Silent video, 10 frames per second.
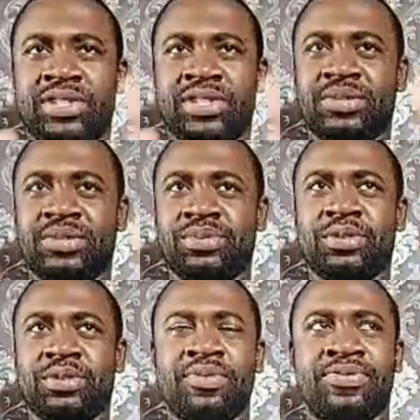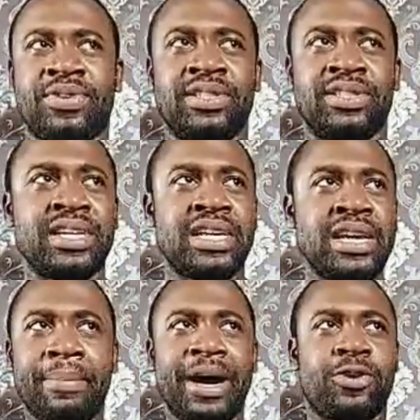sitting with some of his friends
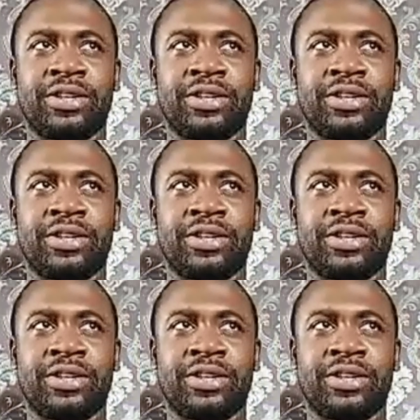back home.